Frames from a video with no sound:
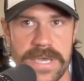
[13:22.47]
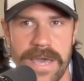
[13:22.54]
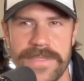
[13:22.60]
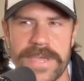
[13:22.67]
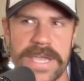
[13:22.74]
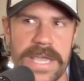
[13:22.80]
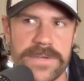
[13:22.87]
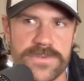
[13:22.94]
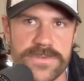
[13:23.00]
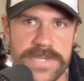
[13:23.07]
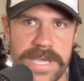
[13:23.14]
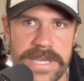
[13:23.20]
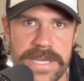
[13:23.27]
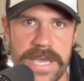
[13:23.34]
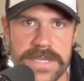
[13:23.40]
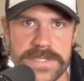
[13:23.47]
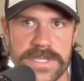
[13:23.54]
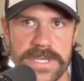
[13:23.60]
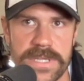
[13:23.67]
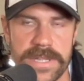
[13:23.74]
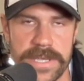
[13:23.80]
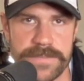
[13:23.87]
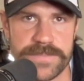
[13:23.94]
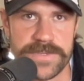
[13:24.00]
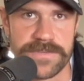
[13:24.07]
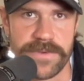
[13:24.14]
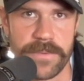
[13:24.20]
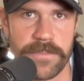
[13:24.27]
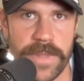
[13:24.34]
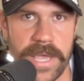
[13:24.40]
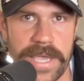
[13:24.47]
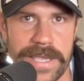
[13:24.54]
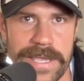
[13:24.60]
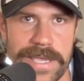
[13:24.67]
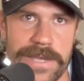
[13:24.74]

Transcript: I think Andrew Tate has clips from like